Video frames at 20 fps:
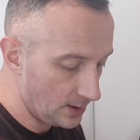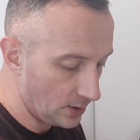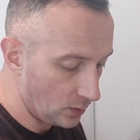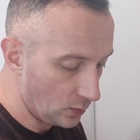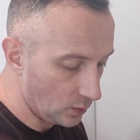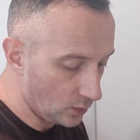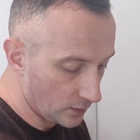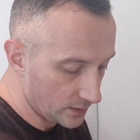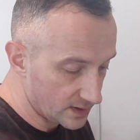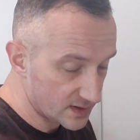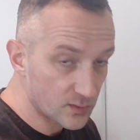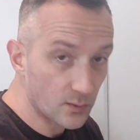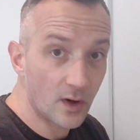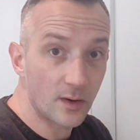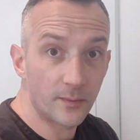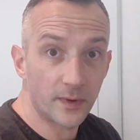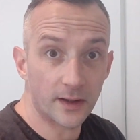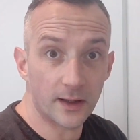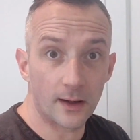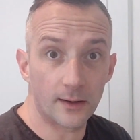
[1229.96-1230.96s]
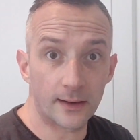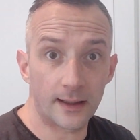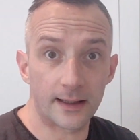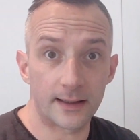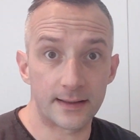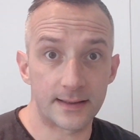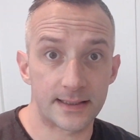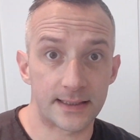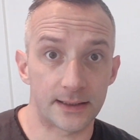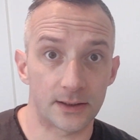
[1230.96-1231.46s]
orders won't be going
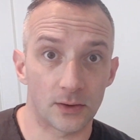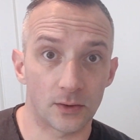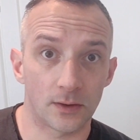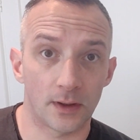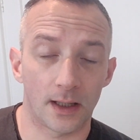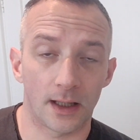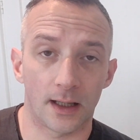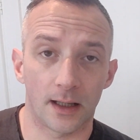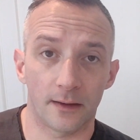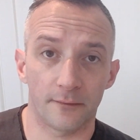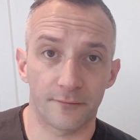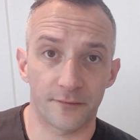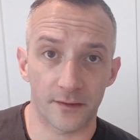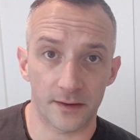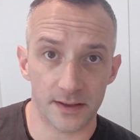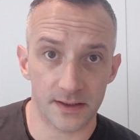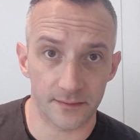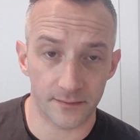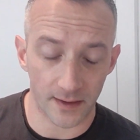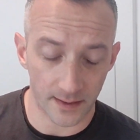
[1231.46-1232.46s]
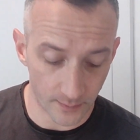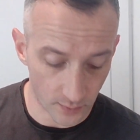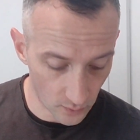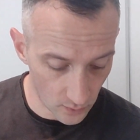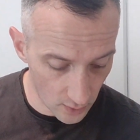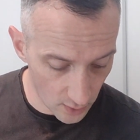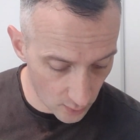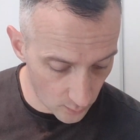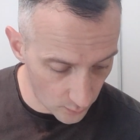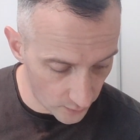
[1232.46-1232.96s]
out until the 1st of
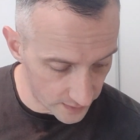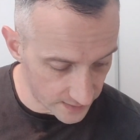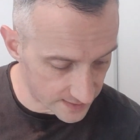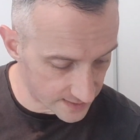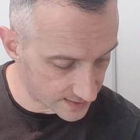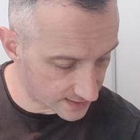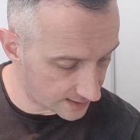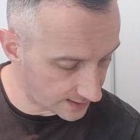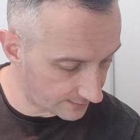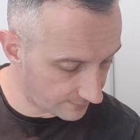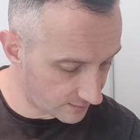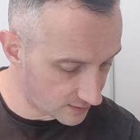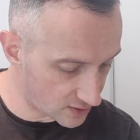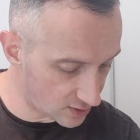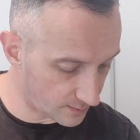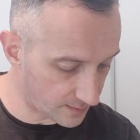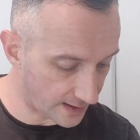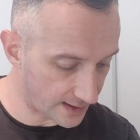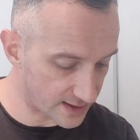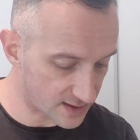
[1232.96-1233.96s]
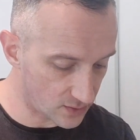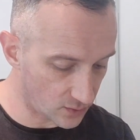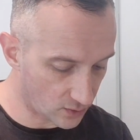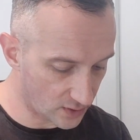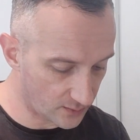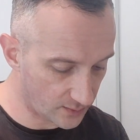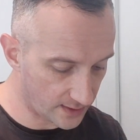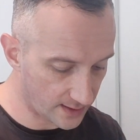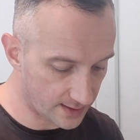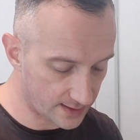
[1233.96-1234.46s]
April onwards. If you do place an
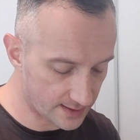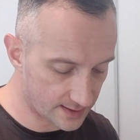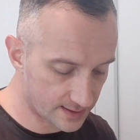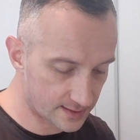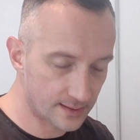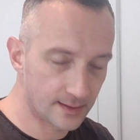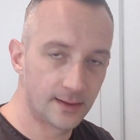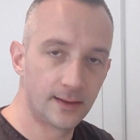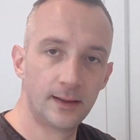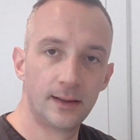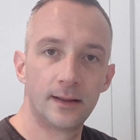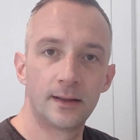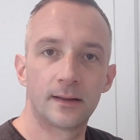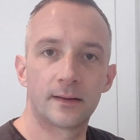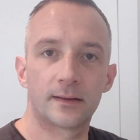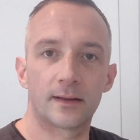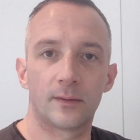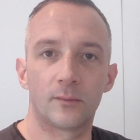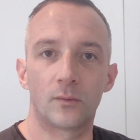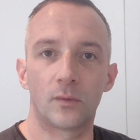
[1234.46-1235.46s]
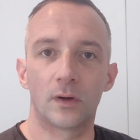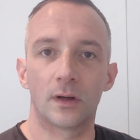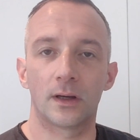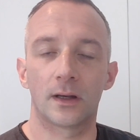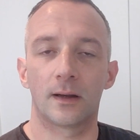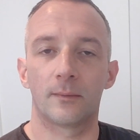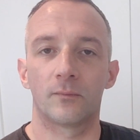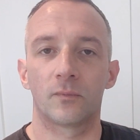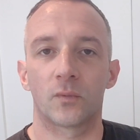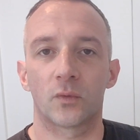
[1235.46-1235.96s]
order with us, then
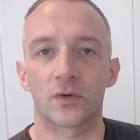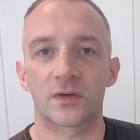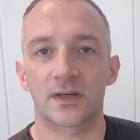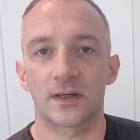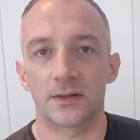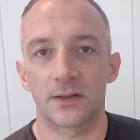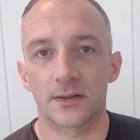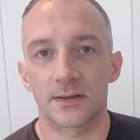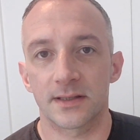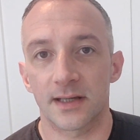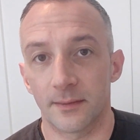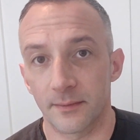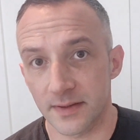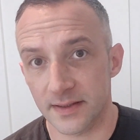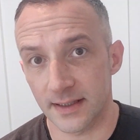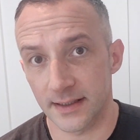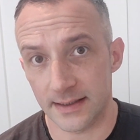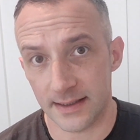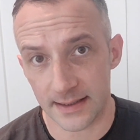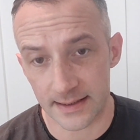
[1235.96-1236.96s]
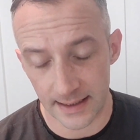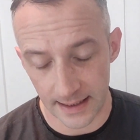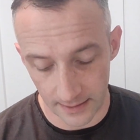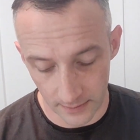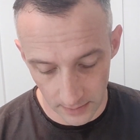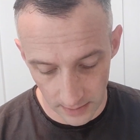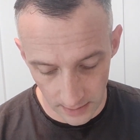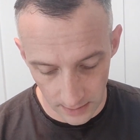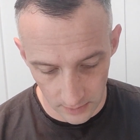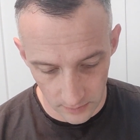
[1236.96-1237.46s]
we'll send you a 10%
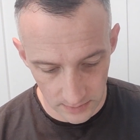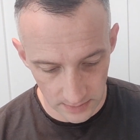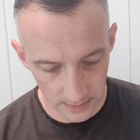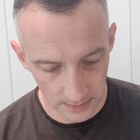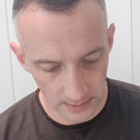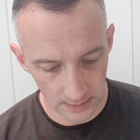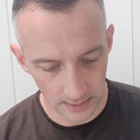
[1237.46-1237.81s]
discount code.